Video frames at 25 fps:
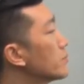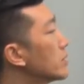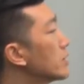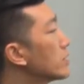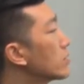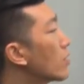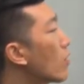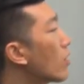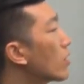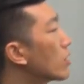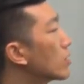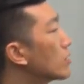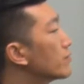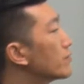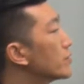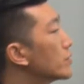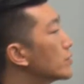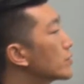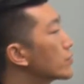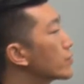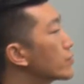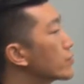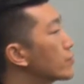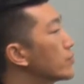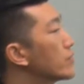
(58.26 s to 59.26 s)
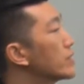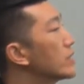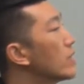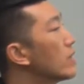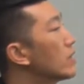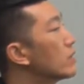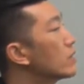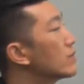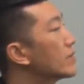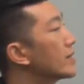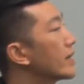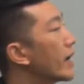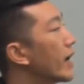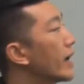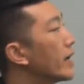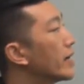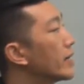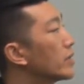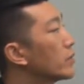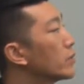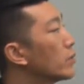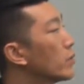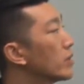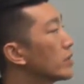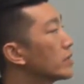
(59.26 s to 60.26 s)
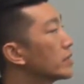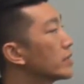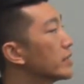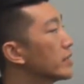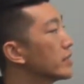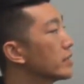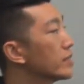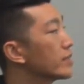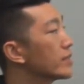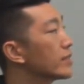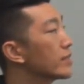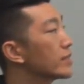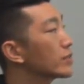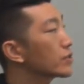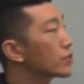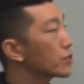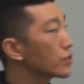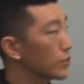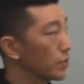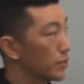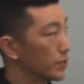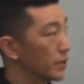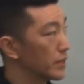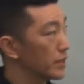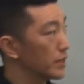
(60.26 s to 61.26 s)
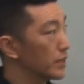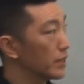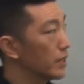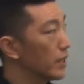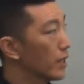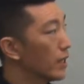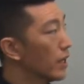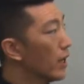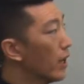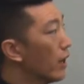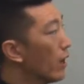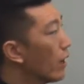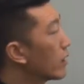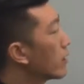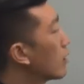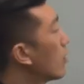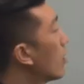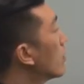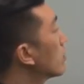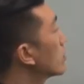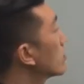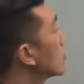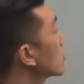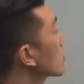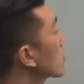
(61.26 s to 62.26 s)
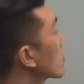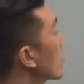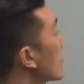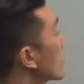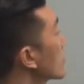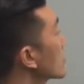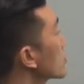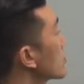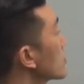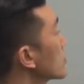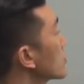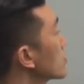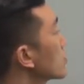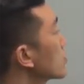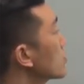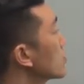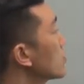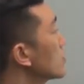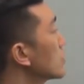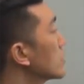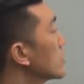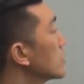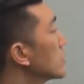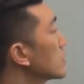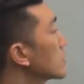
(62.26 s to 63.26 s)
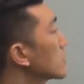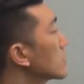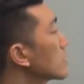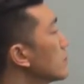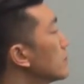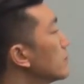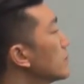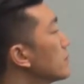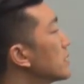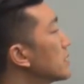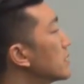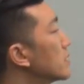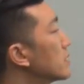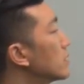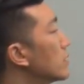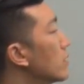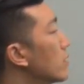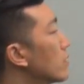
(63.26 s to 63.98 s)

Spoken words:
in Harvard's 381-year history, an undergraduate student submitted